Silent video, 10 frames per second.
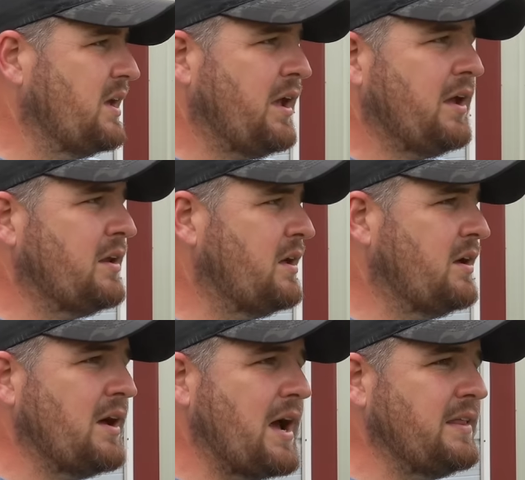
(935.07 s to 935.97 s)
And
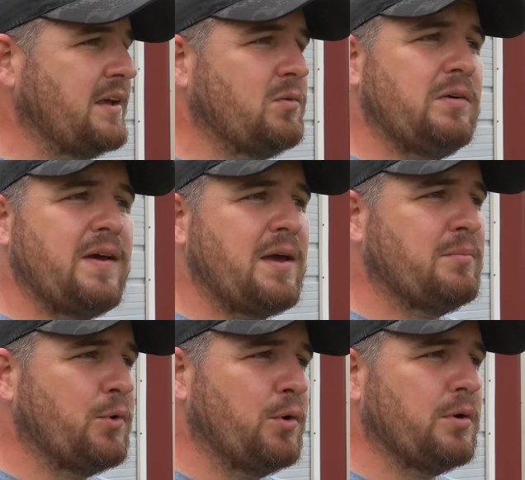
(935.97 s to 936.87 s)
I think we've had
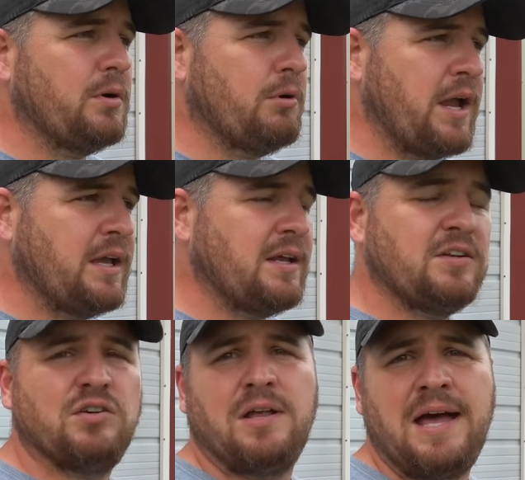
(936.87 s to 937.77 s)
more rain
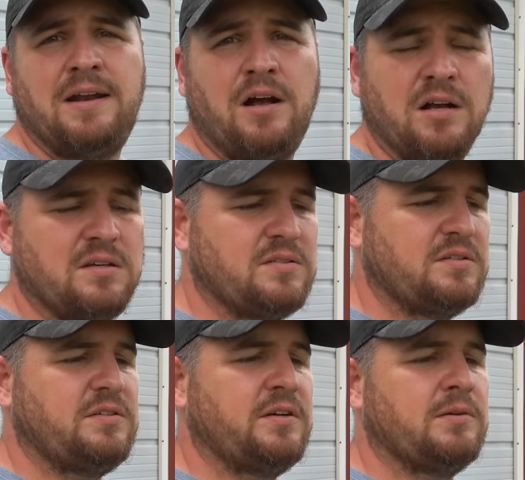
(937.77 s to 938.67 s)
in July and August
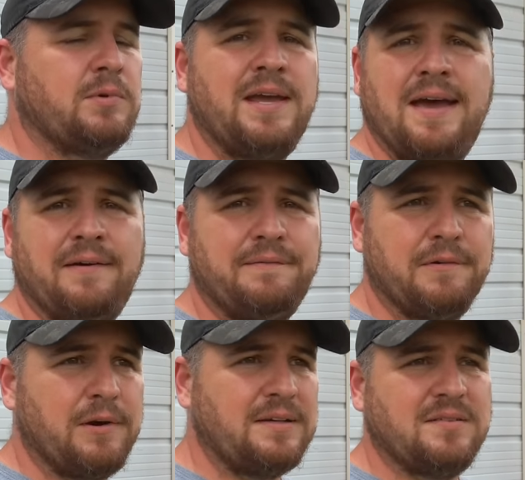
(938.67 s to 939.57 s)
this year than we have
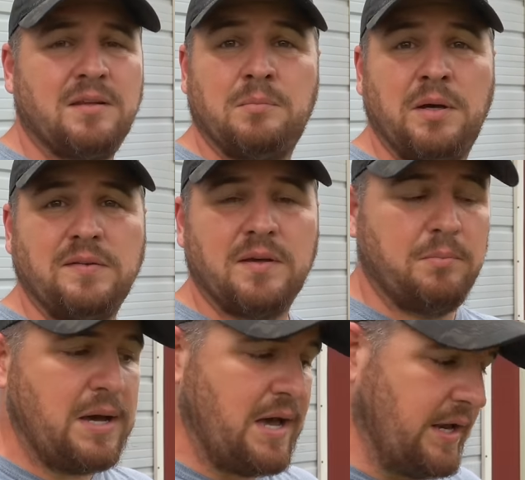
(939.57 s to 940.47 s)
the rest of the months
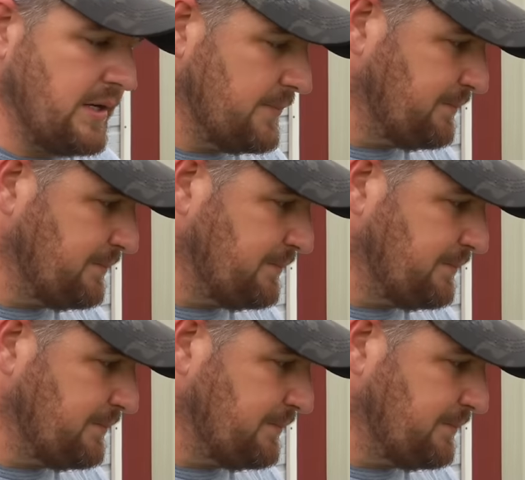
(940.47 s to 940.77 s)
combined.